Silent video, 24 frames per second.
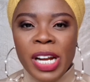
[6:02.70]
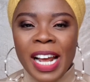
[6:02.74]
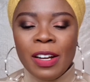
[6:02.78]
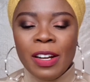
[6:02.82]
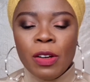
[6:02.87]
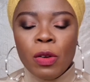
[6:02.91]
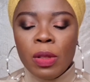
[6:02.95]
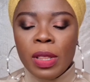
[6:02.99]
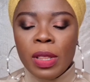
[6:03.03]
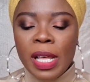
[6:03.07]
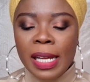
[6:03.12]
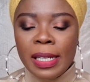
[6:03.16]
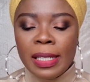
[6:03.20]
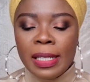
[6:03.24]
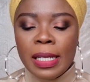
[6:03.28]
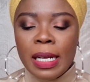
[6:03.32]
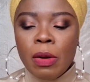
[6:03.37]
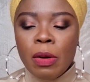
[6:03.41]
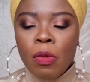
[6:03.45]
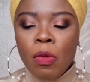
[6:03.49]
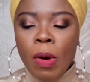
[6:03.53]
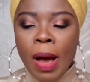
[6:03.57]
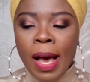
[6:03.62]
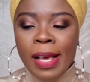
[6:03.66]
I know that
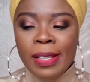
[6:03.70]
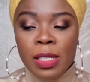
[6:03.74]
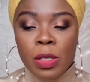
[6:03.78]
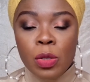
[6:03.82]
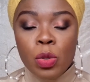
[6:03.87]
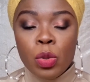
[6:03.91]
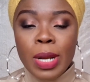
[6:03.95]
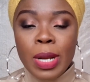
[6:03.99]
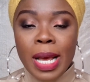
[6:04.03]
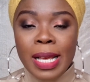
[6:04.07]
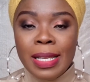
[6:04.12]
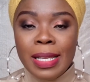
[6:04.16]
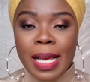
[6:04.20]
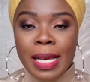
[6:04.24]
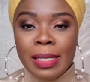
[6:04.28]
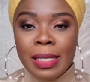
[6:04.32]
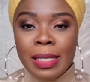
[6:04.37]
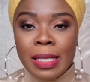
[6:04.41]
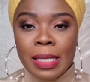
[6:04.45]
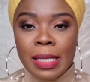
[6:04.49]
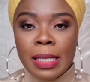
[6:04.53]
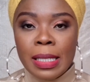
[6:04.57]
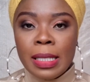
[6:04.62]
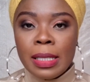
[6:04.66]
as soon as I
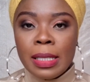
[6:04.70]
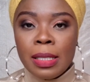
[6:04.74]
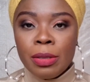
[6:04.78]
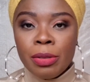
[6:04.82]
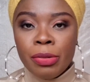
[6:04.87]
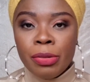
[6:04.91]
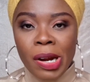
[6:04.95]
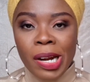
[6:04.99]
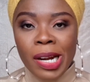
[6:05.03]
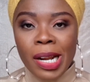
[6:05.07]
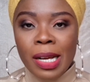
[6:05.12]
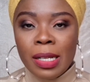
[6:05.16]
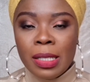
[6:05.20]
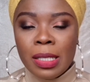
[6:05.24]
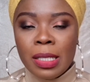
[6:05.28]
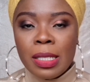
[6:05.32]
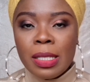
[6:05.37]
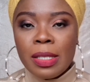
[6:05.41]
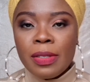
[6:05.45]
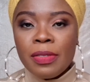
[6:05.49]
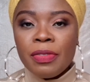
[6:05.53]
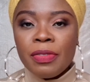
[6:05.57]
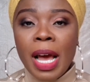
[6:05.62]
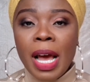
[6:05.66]
see the
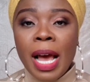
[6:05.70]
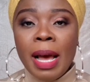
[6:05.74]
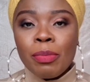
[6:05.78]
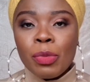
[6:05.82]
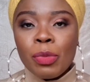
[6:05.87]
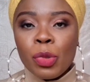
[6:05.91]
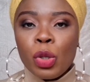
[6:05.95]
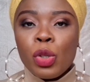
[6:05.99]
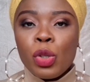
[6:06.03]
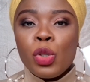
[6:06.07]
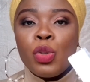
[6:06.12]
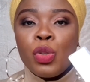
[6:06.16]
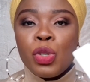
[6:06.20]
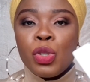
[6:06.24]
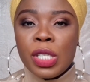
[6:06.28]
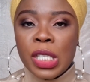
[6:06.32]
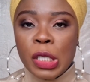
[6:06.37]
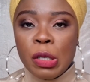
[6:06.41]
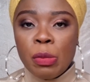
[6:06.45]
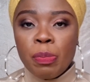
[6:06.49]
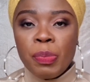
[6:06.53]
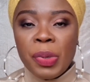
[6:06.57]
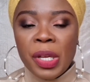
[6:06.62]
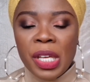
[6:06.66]
Granactive, I'm going to
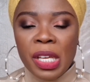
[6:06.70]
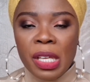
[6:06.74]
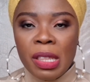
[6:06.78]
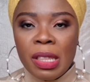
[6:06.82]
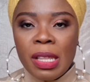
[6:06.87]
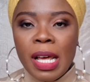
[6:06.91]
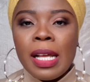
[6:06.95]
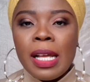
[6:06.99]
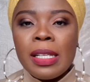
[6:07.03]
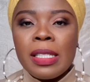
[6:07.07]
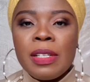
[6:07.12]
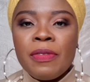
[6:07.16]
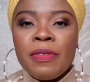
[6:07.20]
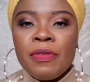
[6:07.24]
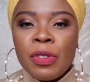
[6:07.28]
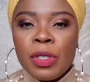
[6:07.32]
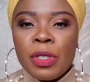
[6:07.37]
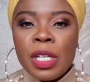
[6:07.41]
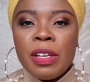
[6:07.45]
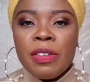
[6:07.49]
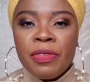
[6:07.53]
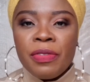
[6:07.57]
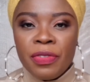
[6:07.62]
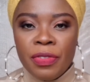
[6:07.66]
still pick that, even
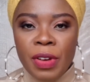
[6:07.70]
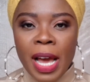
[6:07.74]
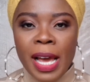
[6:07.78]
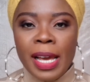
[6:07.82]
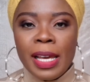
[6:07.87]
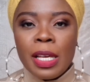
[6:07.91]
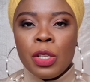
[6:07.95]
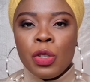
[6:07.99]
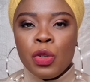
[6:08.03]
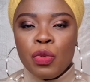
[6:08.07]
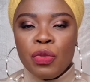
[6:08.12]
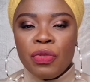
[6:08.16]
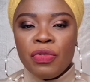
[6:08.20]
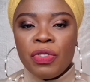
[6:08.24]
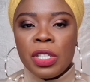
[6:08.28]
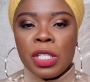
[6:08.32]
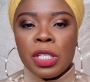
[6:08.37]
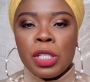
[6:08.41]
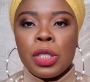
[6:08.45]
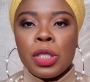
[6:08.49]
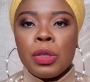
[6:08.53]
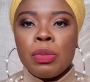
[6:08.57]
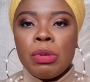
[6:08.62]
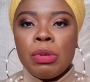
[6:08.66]
if I do
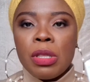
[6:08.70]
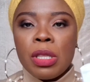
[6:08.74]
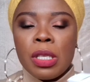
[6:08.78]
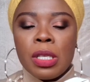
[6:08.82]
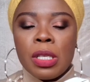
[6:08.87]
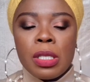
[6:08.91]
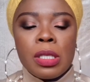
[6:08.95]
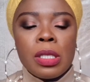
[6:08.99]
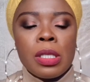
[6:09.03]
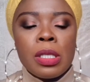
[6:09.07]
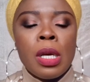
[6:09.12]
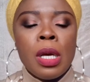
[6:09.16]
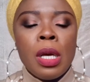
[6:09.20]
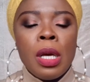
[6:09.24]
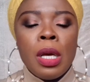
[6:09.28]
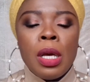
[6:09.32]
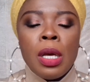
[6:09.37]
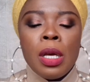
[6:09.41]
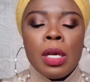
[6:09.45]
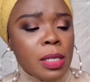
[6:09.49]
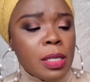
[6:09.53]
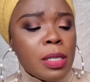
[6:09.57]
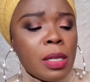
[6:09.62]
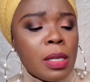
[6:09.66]
finish with this.
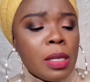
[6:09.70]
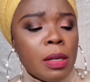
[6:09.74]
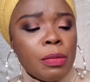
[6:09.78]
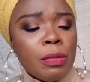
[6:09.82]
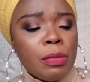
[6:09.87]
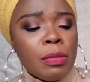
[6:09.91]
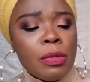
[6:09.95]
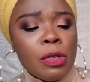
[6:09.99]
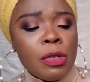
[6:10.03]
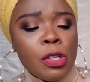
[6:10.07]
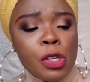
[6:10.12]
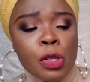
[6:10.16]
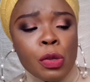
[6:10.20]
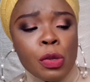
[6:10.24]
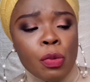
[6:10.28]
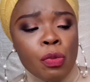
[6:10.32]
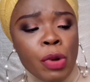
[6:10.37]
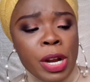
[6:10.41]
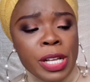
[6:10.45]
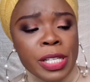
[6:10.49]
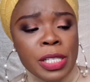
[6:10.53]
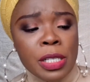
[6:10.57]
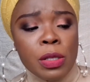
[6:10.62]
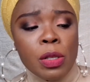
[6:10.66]
It's
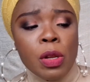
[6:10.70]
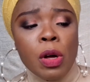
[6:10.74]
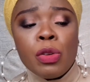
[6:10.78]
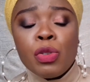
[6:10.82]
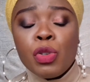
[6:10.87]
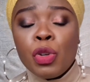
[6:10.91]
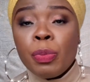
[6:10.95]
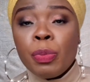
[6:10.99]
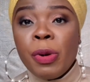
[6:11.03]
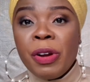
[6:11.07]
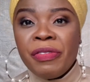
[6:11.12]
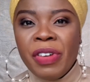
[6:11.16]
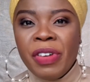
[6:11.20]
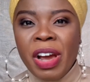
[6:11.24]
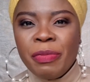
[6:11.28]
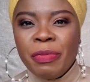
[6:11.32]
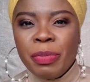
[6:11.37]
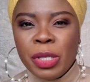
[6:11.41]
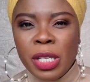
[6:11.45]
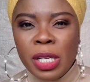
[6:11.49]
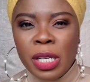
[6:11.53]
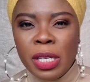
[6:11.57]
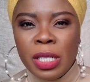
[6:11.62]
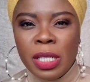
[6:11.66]
retinol
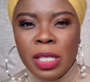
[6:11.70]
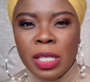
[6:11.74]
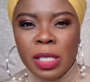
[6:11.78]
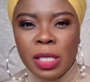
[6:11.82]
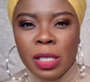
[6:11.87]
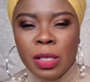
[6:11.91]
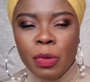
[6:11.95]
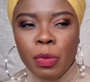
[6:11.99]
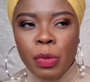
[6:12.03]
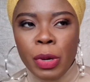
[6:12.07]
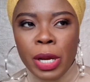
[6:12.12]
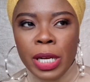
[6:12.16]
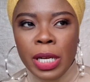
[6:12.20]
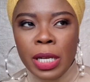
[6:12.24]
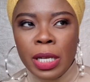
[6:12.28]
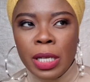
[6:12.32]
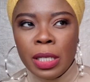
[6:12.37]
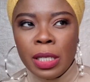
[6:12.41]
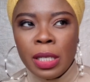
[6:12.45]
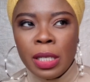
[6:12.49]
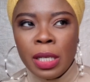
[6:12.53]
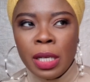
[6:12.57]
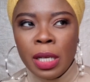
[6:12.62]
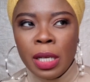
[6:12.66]
0.5% in
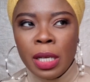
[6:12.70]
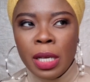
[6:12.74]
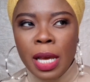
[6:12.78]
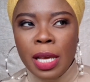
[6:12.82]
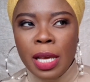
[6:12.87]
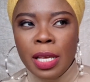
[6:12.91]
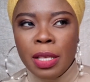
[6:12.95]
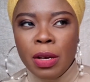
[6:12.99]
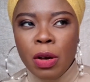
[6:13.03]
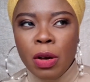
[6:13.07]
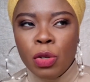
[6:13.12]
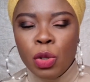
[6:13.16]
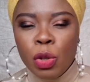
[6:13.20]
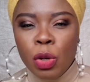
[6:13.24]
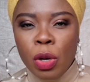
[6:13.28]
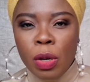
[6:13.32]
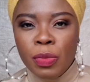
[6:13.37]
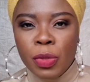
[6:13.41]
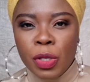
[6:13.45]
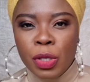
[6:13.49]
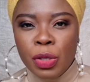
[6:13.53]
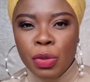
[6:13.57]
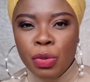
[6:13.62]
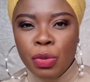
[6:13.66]
squalene. It also
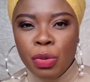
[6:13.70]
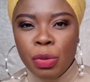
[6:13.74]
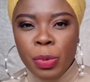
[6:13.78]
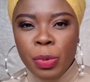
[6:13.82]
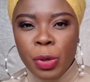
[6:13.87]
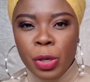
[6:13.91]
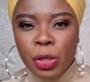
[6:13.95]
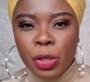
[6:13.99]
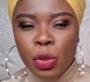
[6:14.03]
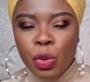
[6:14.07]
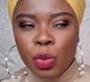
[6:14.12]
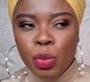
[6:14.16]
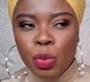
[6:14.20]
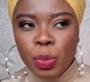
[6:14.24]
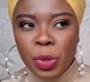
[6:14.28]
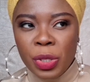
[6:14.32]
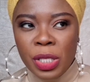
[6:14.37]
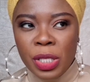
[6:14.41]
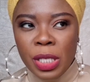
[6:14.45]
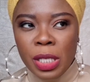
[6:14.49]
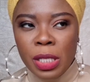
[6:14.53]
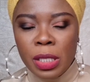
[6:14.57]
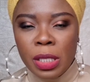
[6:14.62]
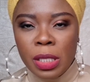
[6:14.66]
comes in
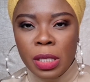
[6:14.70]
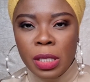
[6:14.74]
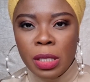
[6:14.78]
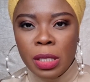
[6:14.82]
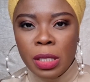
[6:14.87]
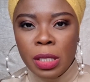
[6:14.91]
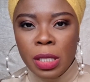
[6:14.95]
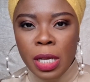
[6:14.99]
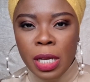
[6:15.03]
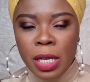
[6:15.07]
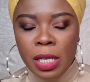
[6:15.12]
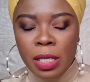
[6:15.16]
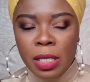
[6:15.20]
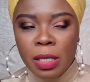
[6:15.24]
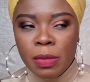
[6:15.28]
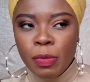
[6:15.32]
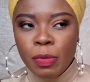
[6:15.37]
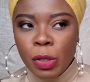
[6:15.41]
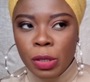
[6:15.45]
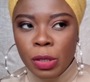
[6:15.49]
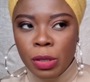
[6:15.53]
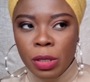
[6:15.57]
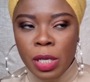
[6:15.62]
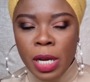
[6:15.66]
0.2%. Yes,
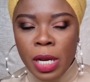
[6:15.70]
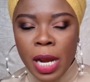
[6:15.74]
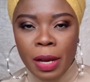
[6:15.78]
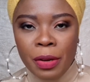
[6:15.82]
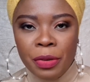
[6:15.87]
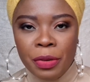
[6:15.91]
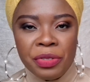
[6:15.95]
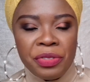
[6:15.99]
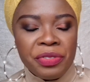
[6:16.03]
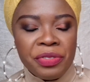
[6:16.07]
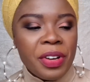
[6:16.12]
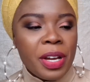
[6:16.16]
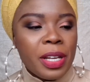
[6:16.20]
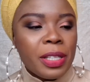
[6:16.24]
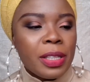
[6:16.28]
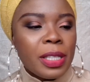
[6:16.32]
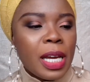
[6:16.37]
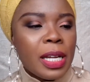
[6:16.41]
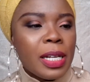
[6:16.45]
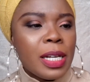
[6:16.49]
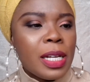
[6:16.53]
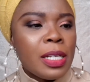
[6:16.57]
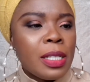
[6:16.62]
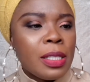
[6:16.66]
but yeah, I couldn't find
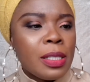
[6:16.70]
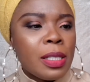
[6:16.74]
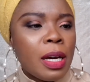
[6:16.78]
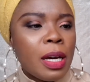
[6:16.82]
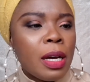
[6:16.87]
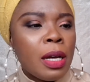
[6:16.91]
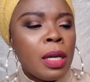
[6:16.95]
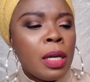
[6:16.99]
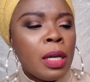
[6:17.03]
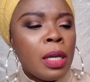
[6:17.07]
that either.